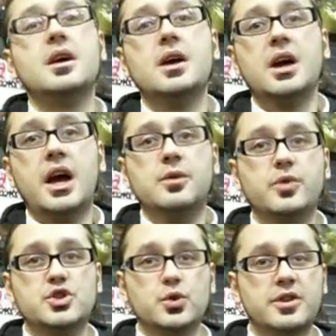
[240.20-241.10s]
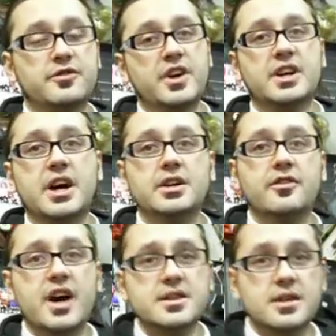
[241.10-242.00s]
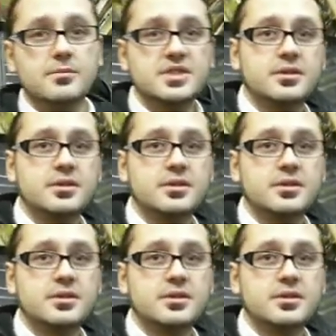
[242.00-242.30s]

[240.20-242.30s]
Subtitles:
and we do different kind of items.